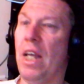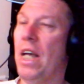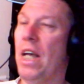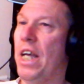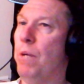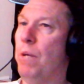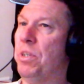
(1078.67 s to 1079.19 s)

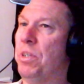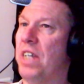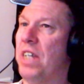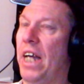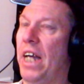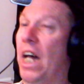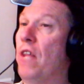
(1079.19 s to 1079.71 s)
you would say
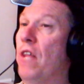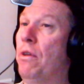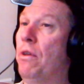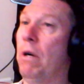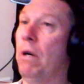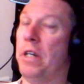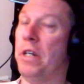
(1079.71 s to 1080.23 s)
El
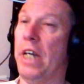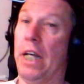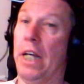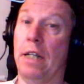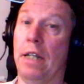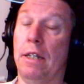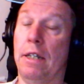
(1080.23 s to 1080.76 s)
Norte.
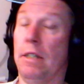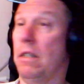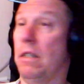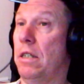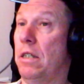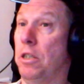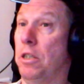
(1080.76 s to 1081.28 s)

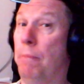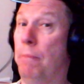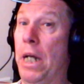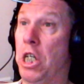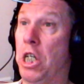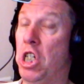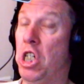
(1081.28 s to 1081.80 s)

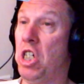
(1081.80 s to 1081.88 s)
Spanish.